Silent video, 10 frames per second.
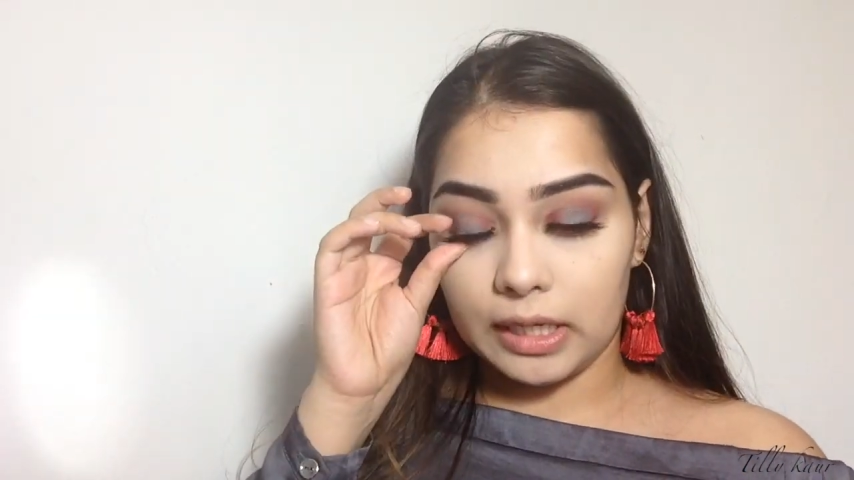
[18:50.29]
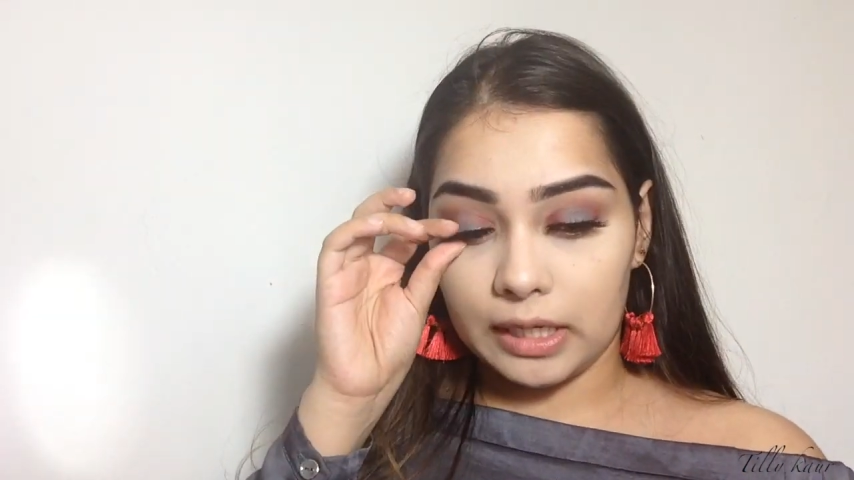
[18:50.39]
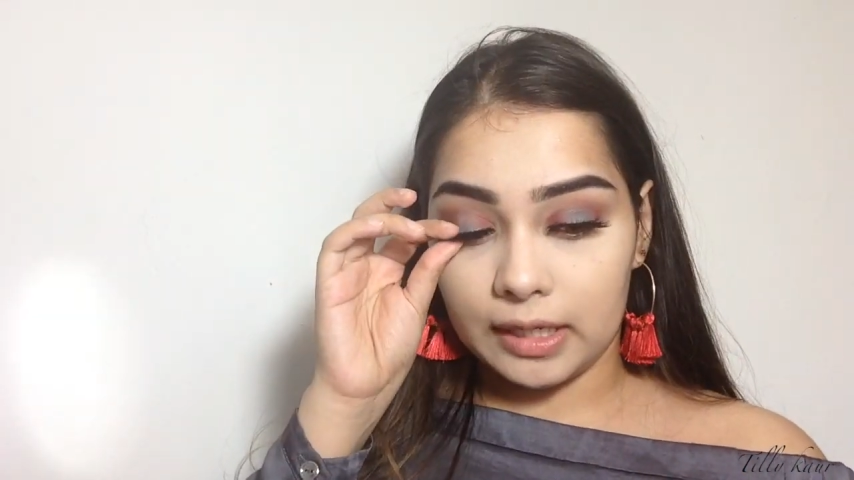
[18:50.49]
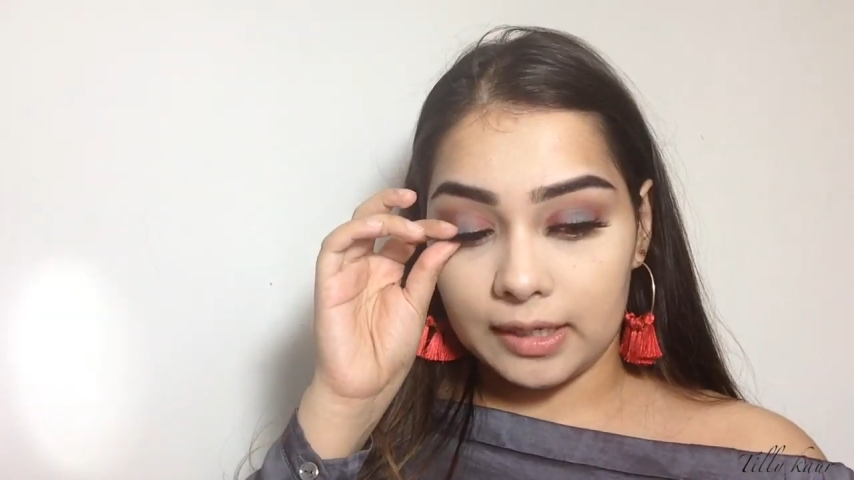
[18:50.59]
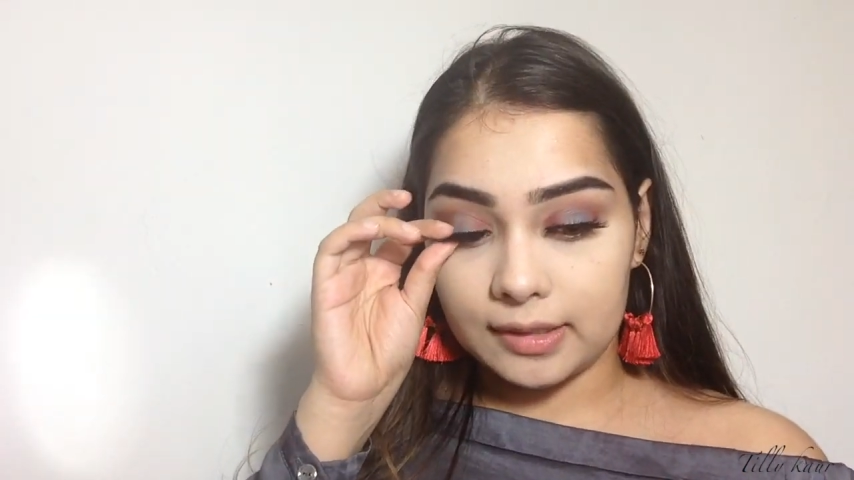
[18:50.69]

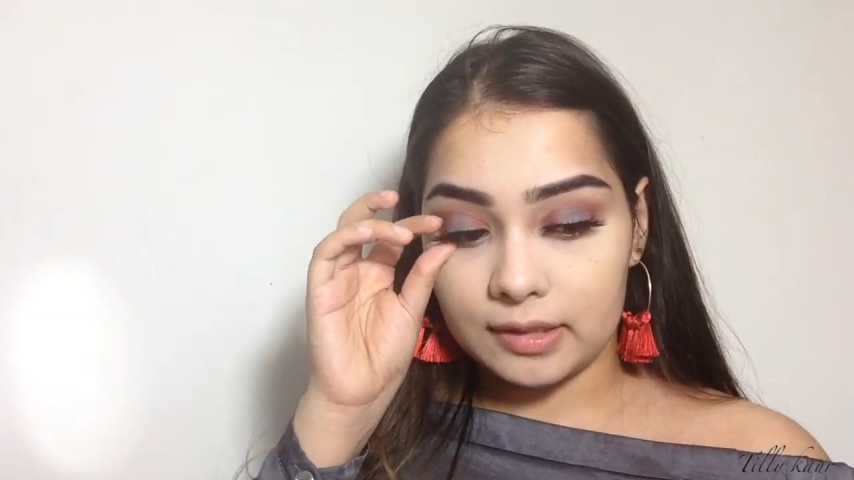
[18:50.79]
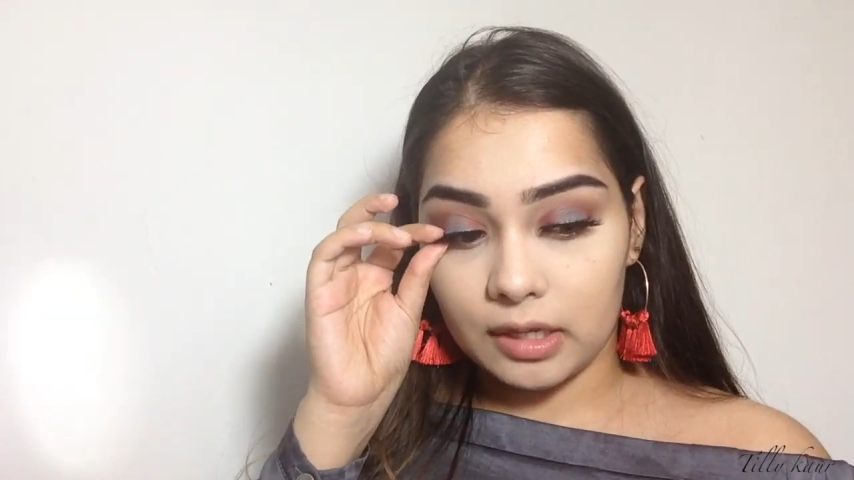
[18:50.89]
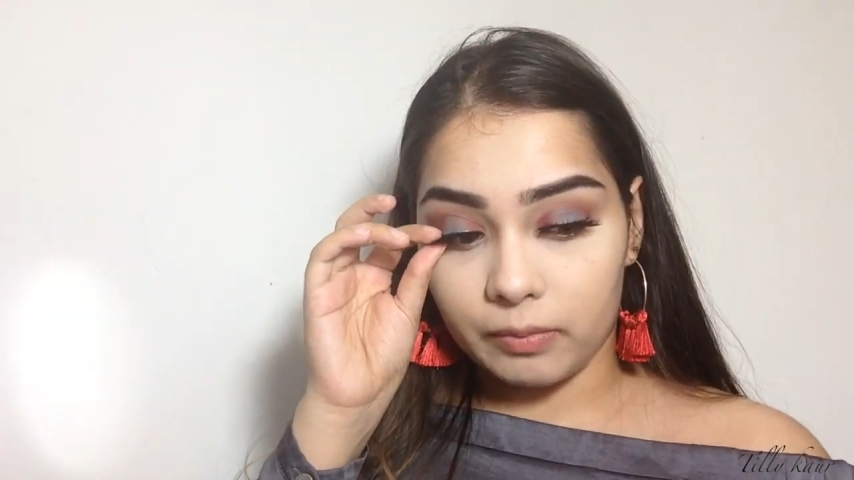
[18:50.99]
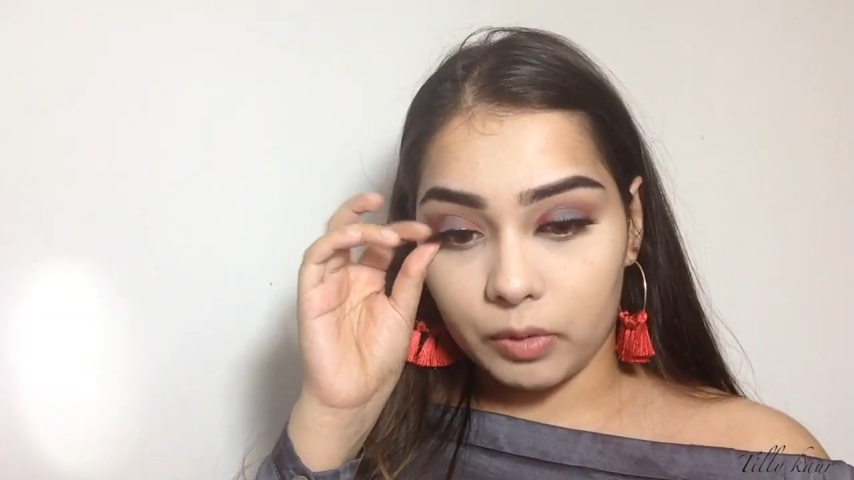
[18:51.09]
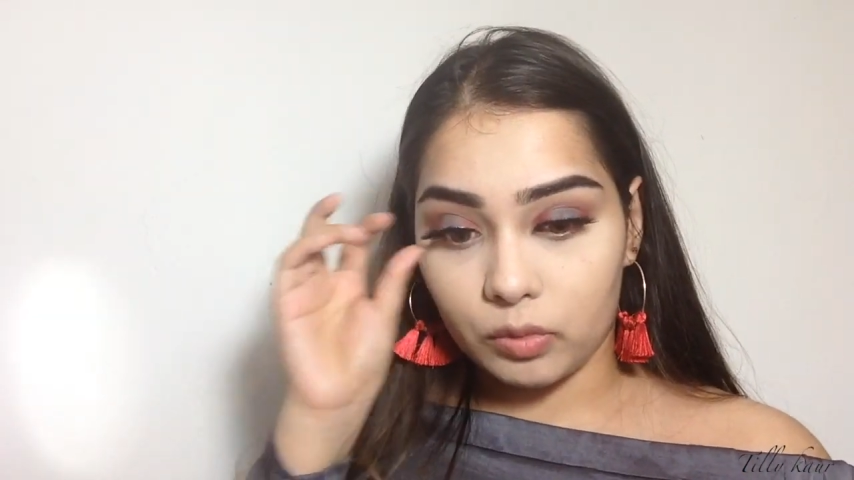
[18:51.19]
is
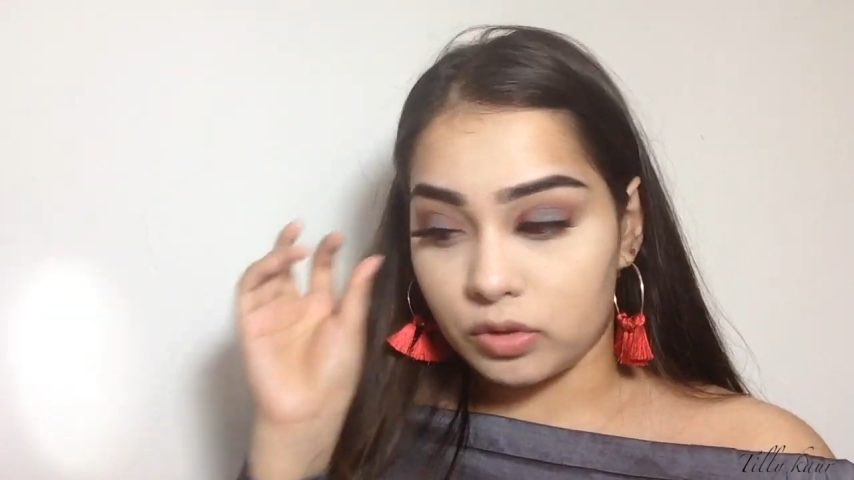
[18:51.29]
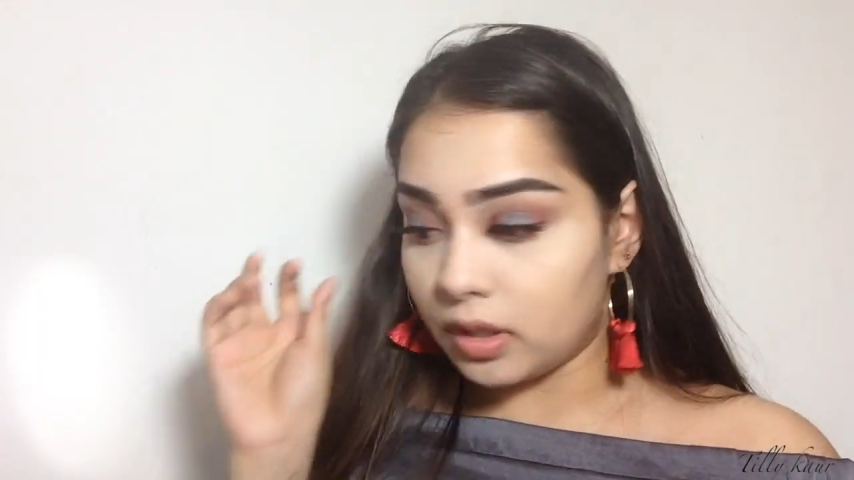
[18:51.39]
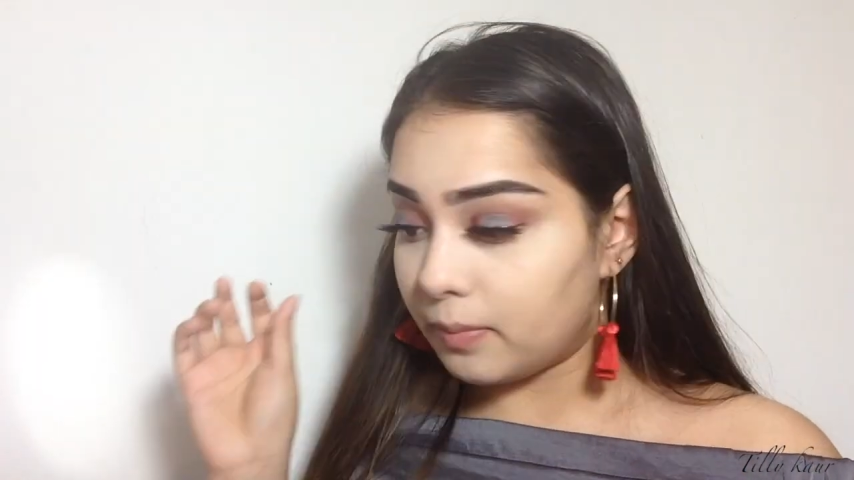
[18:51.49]
I'm going to